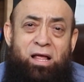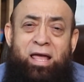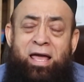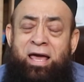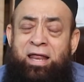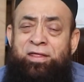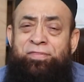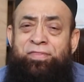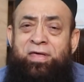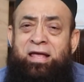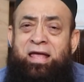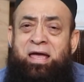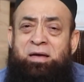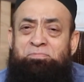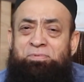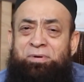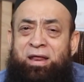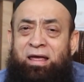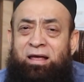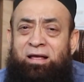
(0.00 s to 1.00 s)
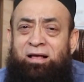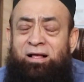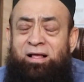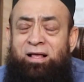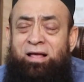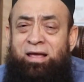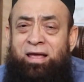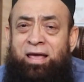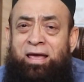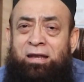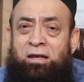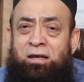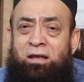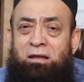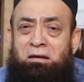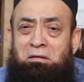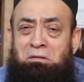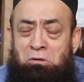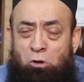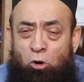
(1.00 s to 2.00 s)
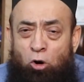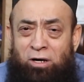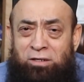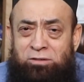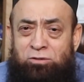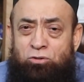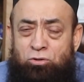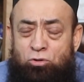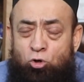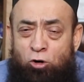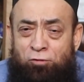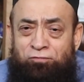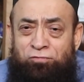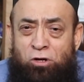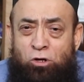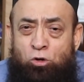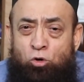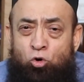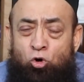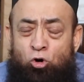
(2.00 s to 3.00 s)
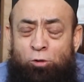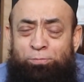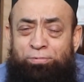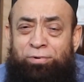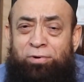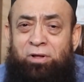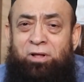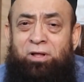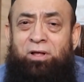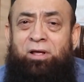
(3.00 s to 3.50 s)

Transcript: Anything happening in north of the globe